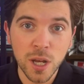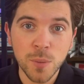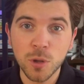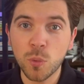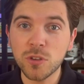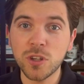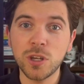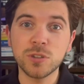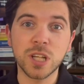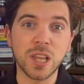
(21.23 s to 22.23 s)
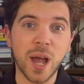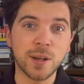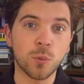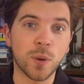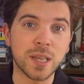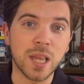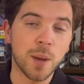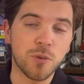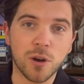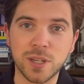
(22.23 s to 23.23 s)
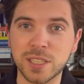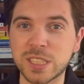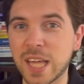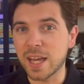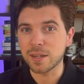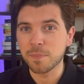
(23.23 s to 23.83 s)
but want to use a lighter-weight library instead?